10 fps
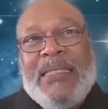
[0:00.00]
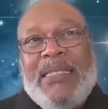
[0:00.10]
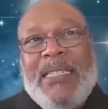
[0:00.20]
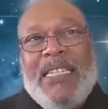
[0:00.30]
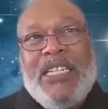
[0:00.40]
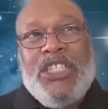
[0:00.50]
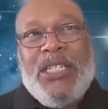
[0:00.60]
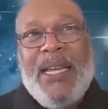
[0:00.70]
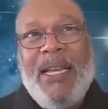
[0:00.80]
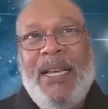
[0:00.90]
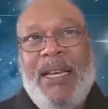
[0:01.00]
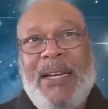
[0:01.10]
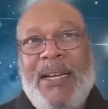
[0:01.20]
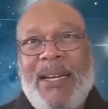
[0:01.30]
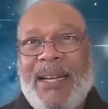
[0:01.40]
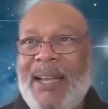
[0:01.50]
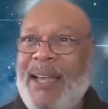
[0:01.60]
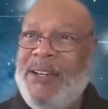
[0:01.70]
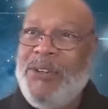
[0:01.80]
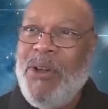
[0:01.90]
to just,
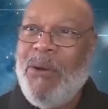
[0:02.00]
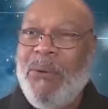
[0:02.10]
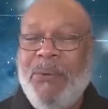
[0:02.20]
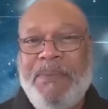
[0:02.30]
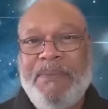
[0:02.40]
I don't know,